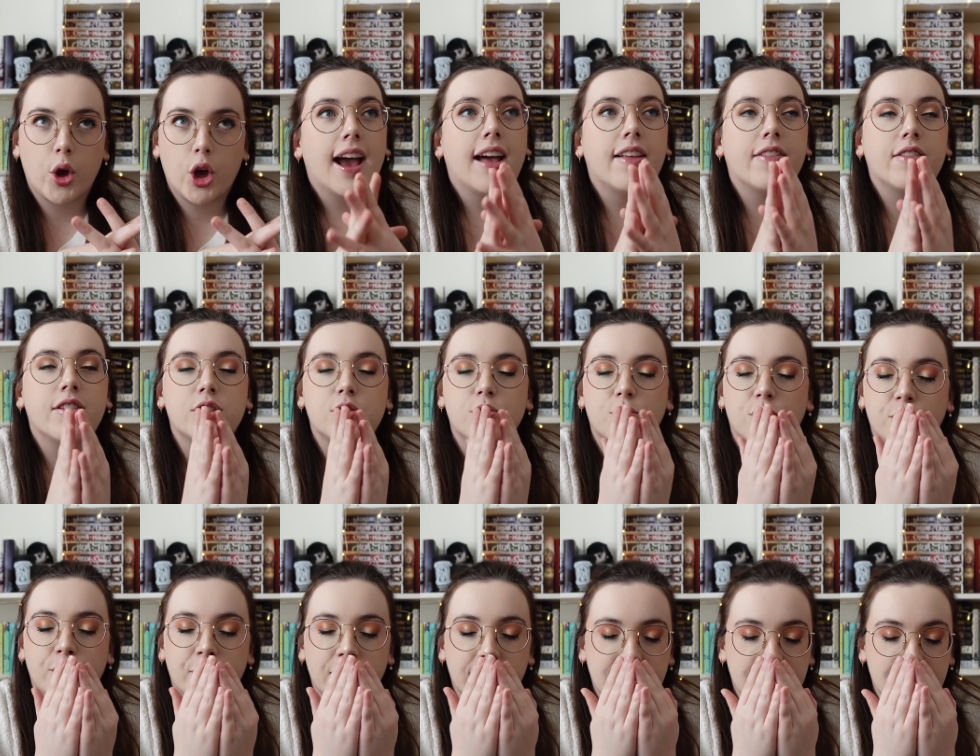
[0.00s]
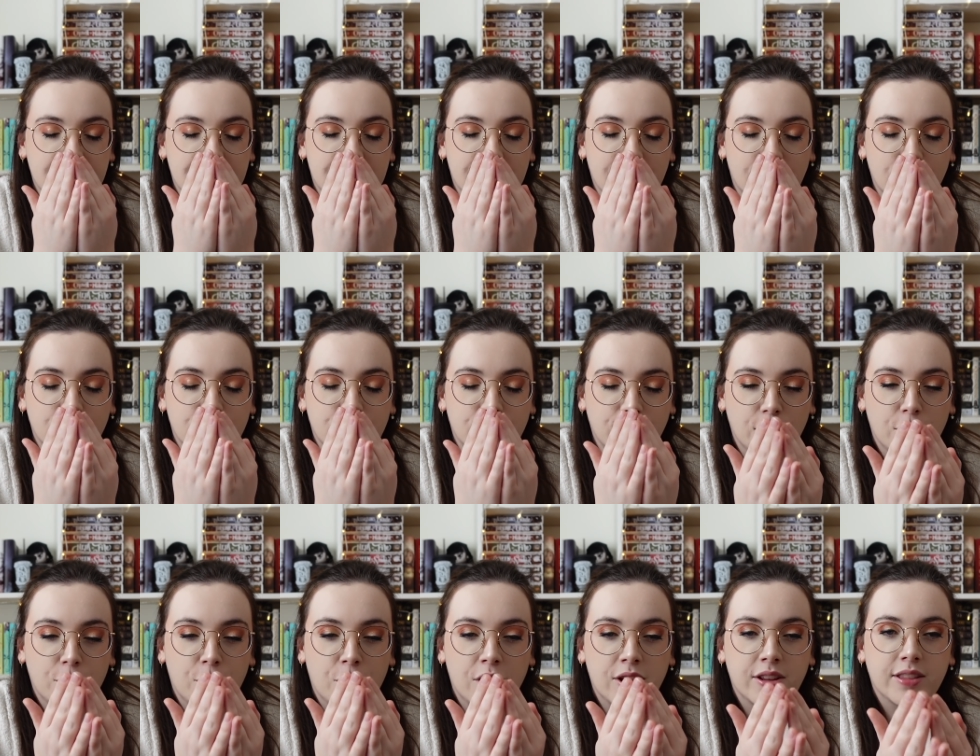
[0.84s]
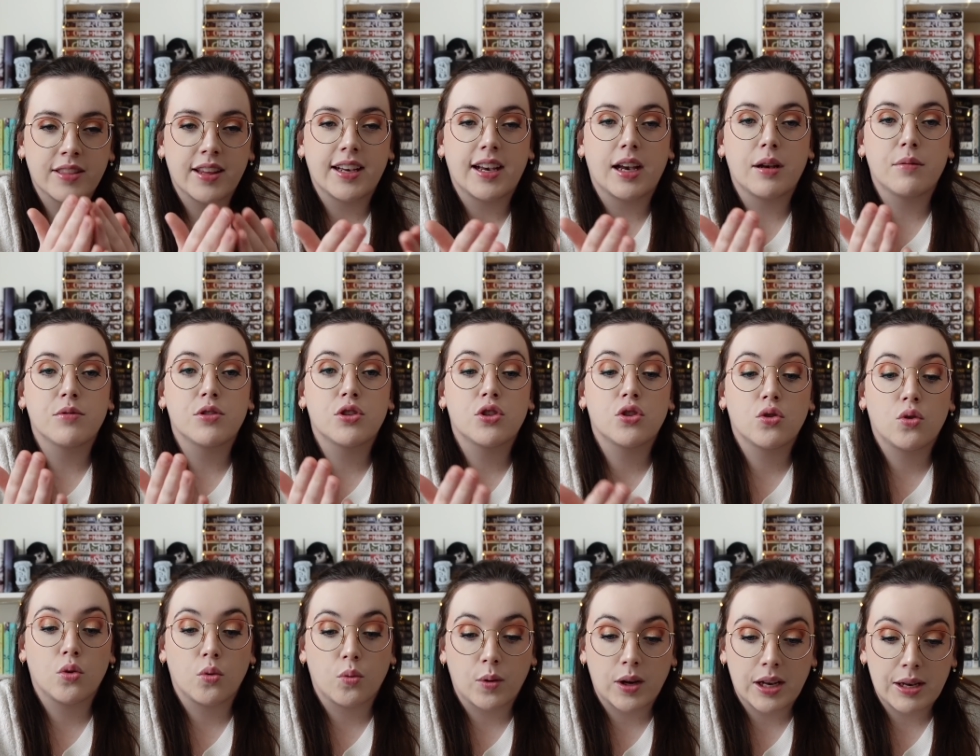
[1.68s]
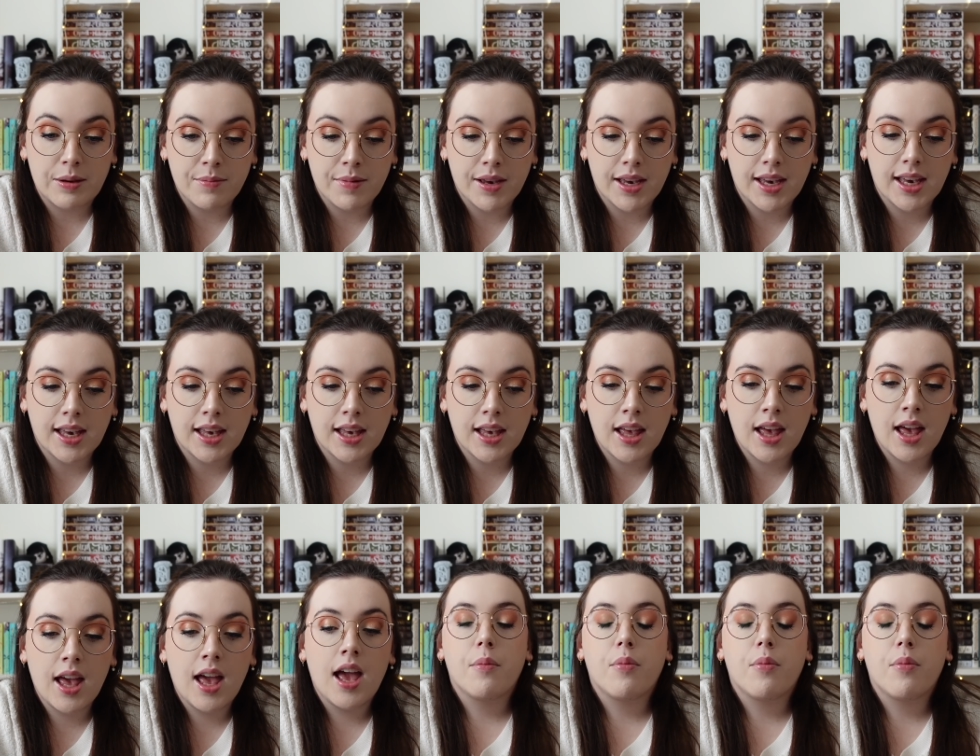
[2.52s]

And this romance is so slow burn, like I'm screaming.